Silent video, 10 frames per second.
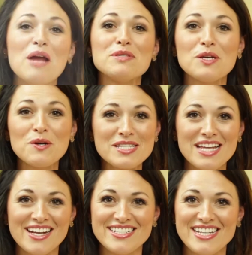so
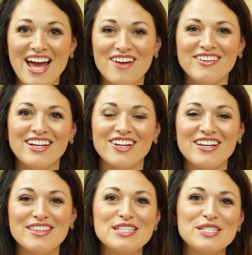excited to have here
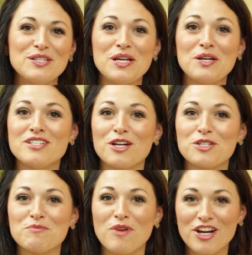in the studio
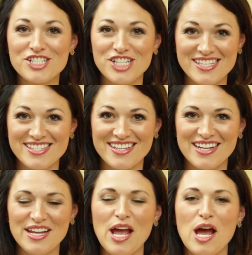Dr. Mark Jensen,
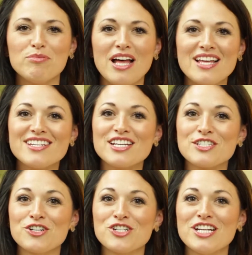a plastic
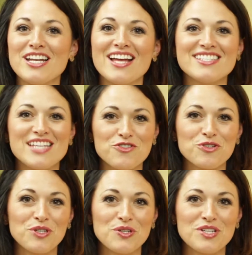surgeon at
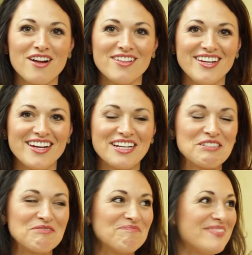Central Utah Clinic.
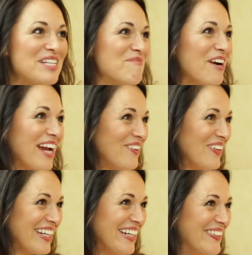Mark, how
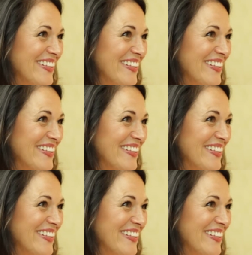are you?